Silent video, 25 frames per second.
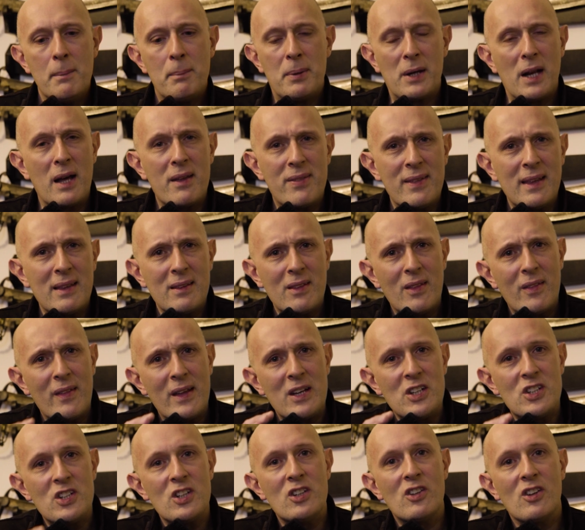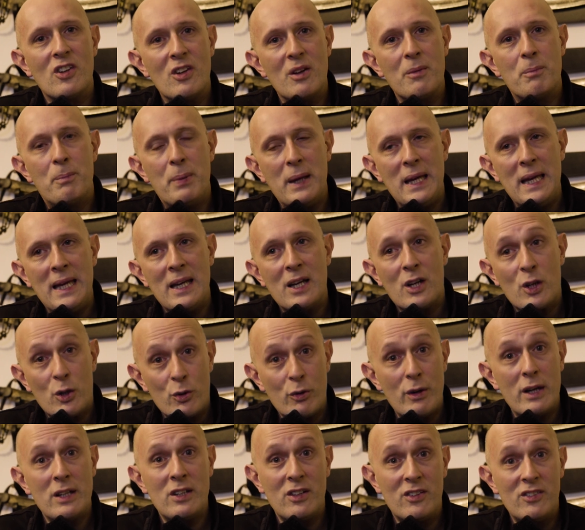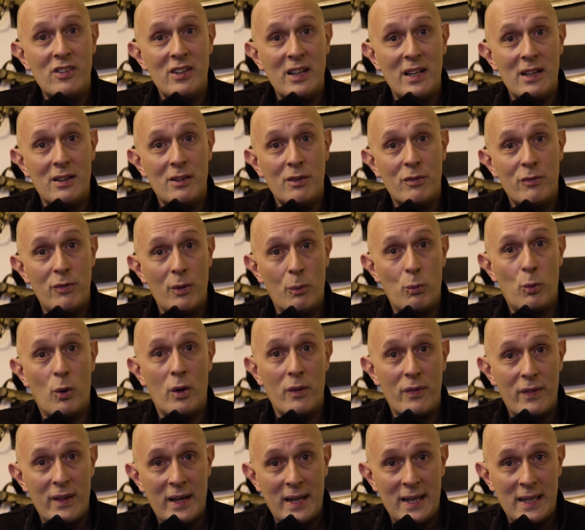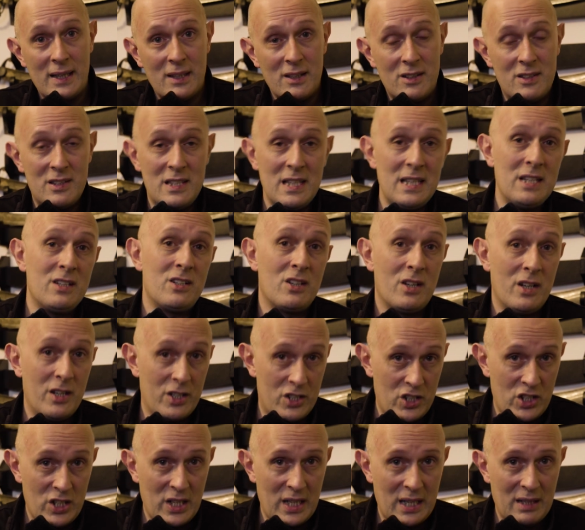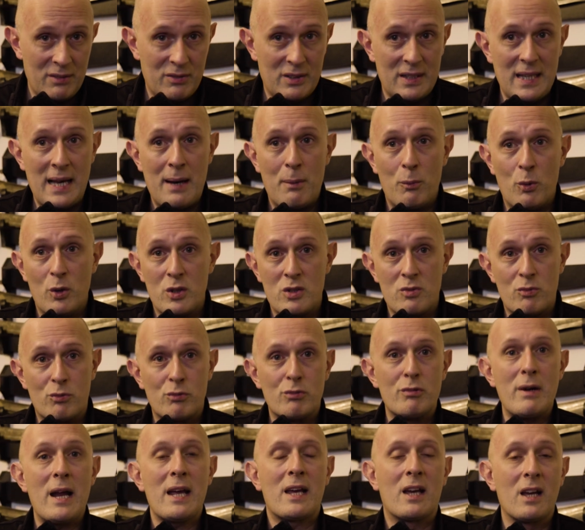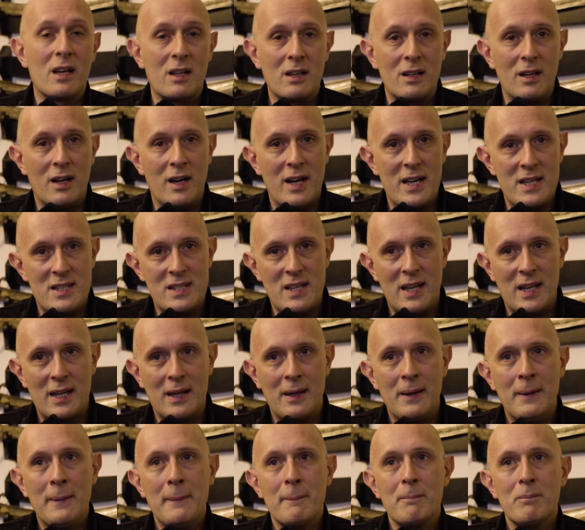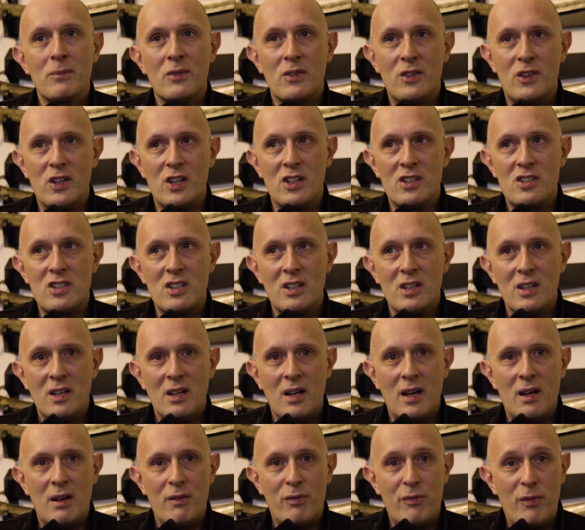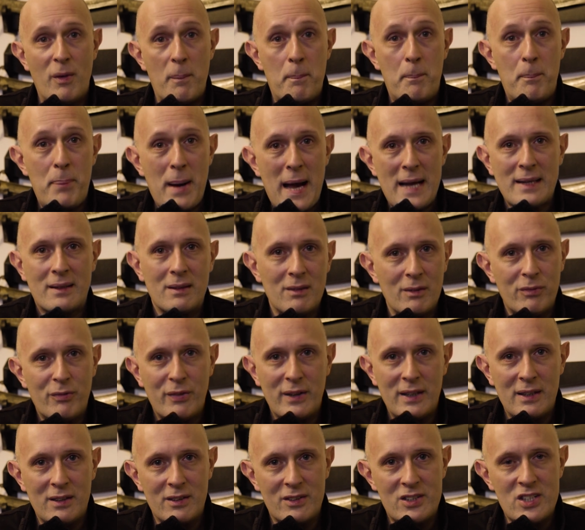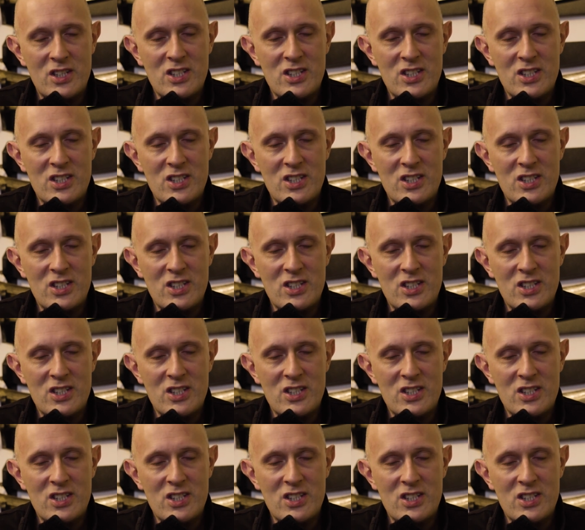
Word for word: But I think that they should be credited for what they did achieve, and that was recognizing that for battlefield